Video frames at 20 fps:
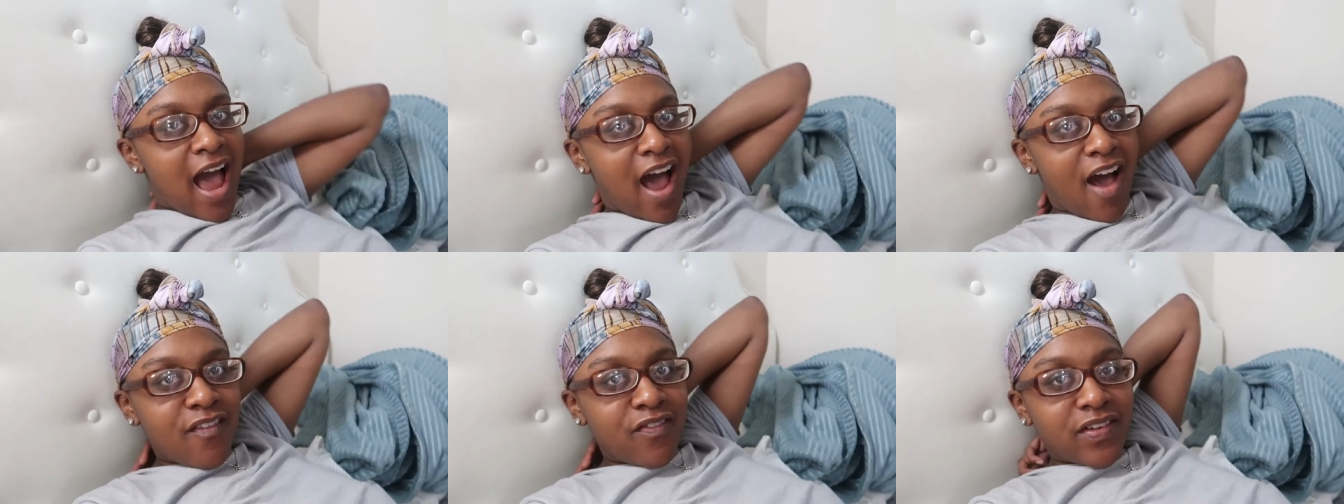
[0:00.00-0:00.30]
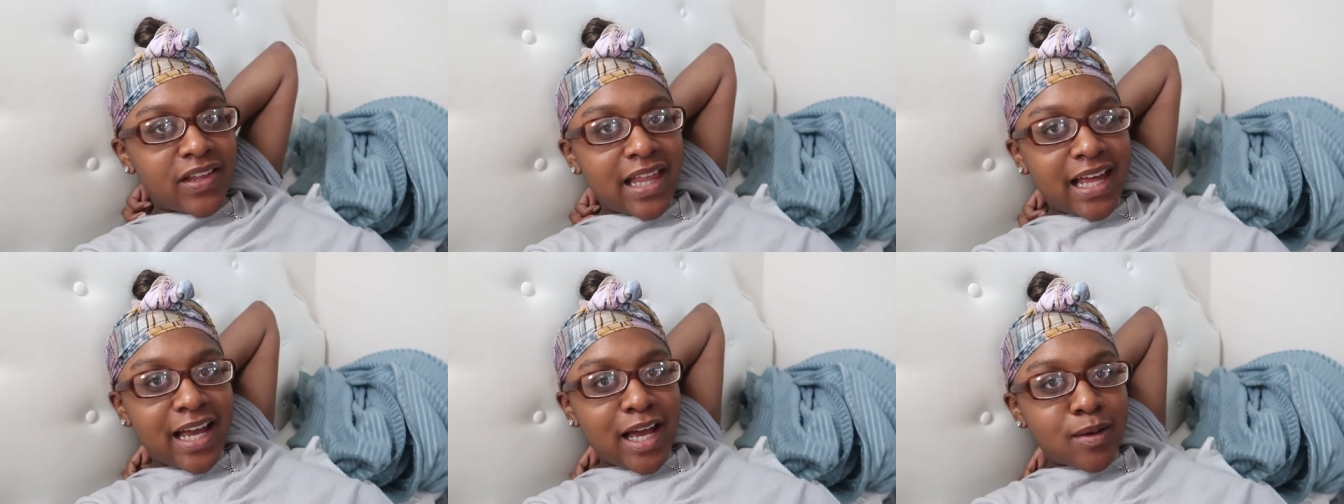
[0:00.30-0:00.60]
I
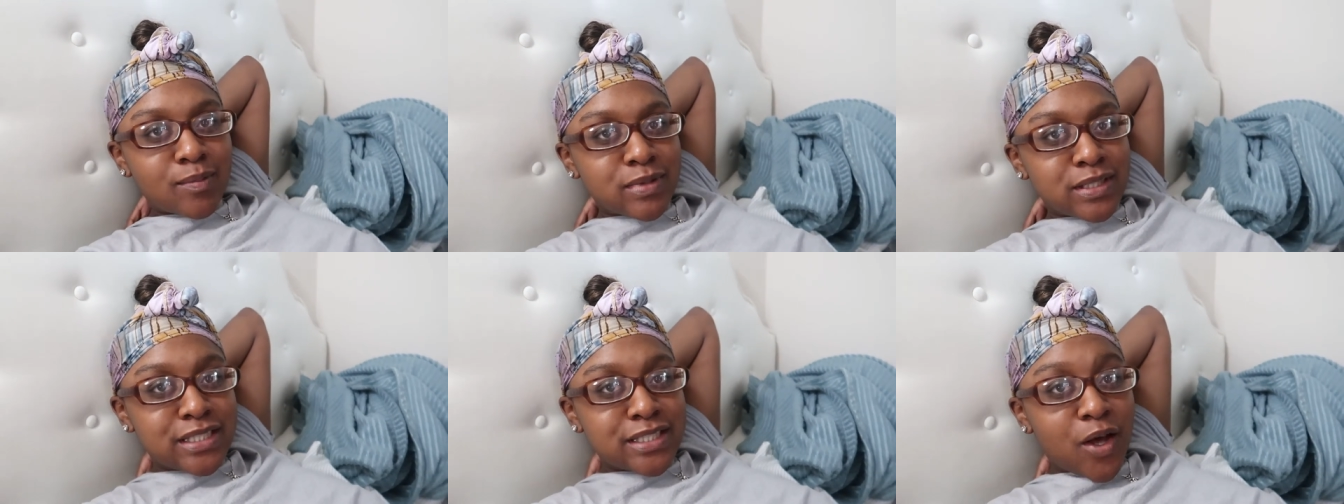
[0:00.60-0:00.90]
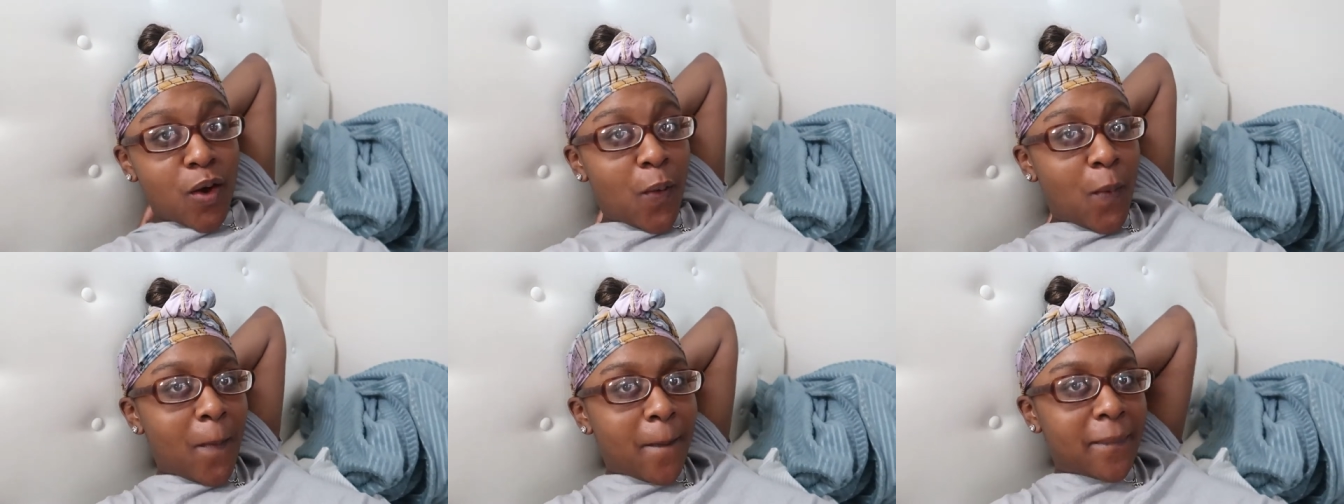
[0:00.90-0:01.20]
feel like I'm
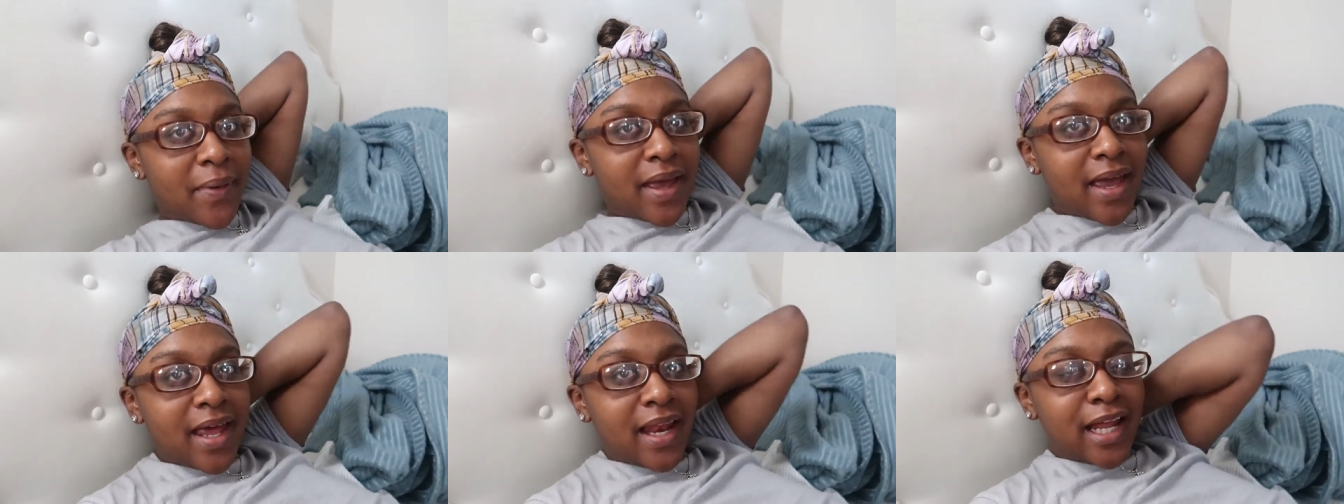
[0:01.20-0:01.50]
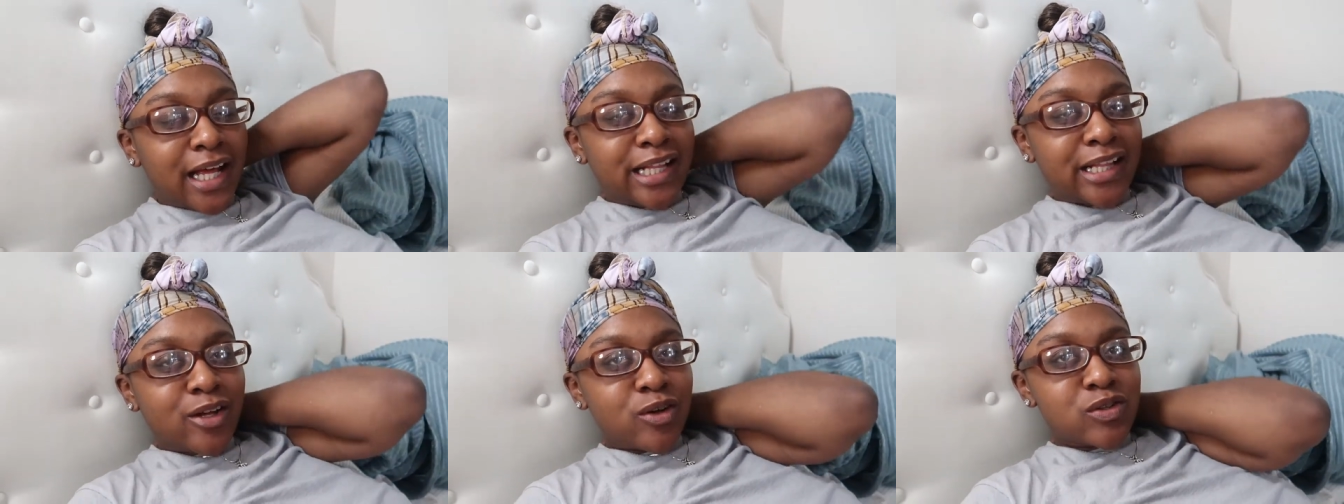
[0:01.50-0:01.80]
so bad
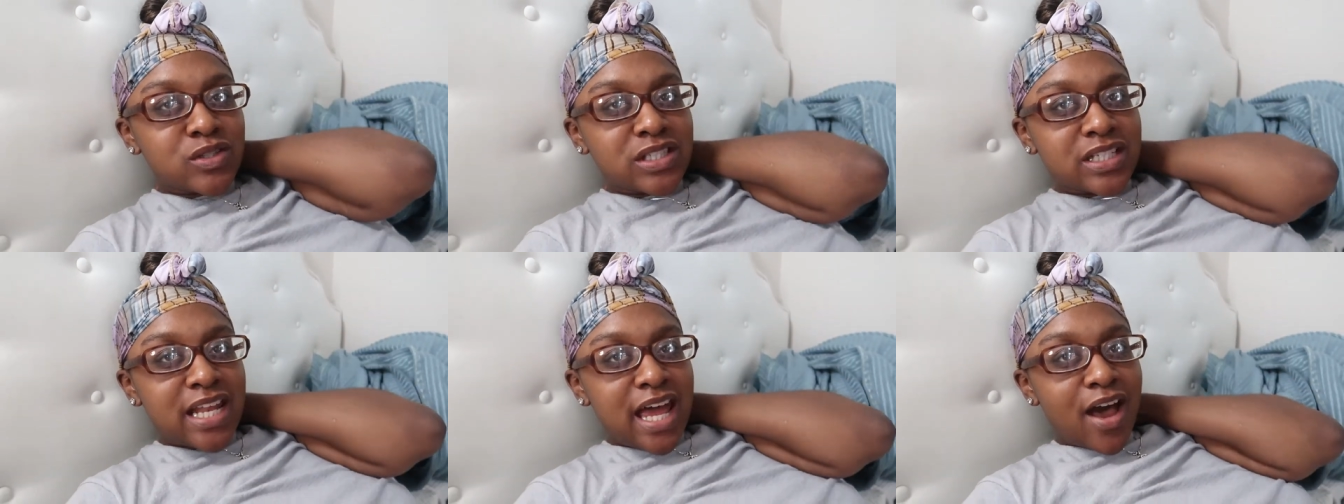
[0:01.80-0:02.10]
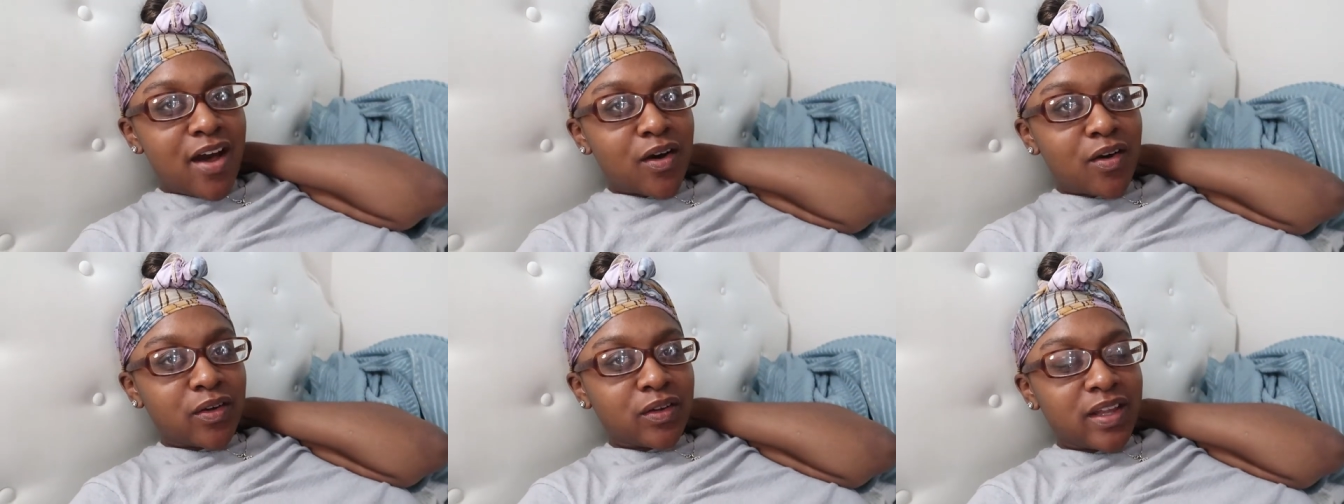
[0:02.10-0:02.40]
at closing
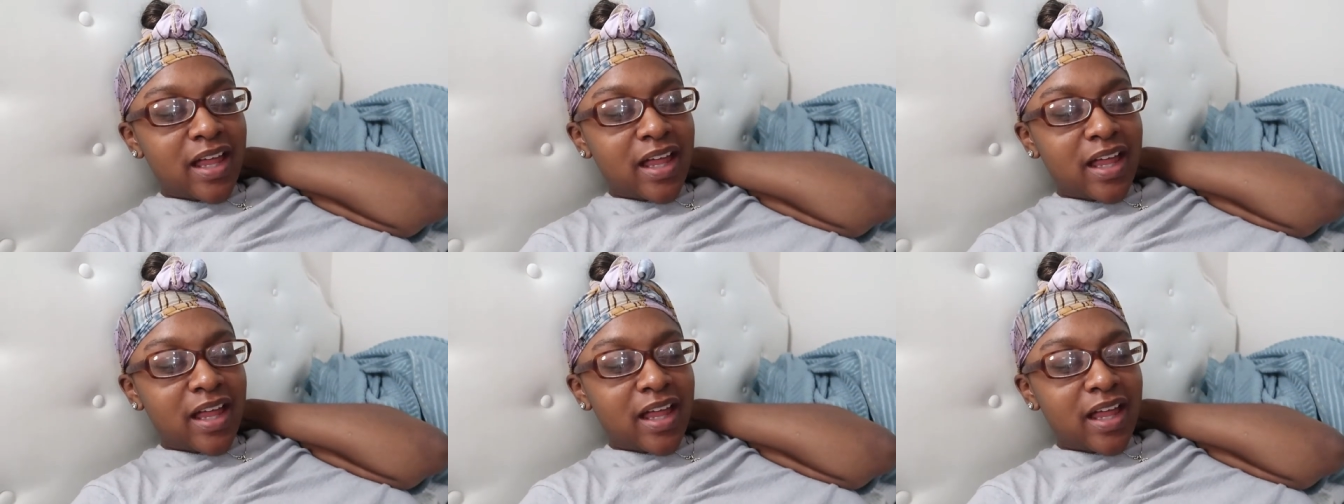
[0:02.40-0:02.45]
out